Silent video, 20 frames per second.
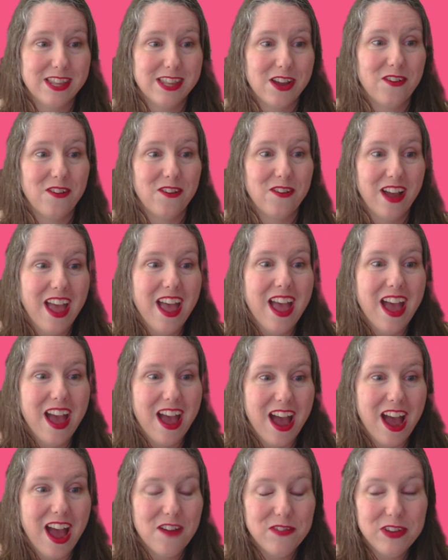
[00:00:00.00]
So,
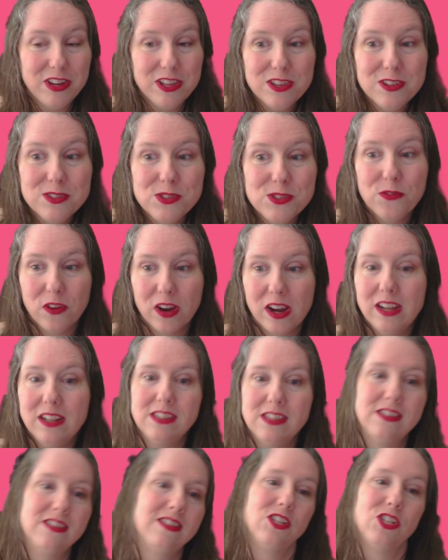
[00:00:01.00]
having those
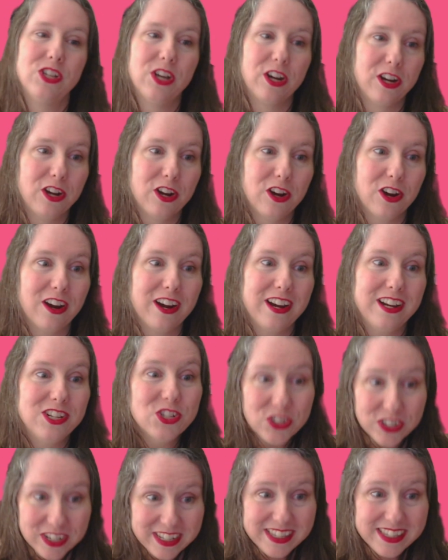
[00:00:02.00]
friends that share your
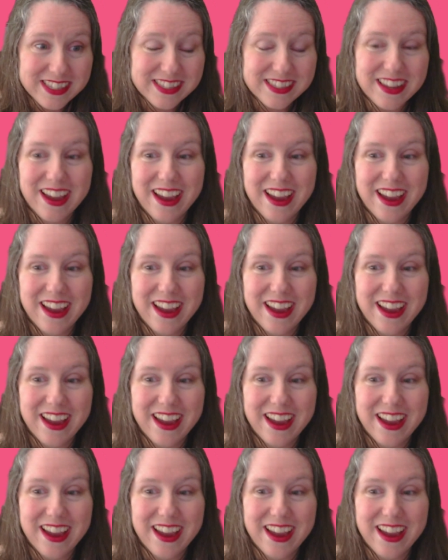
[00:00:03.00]
interests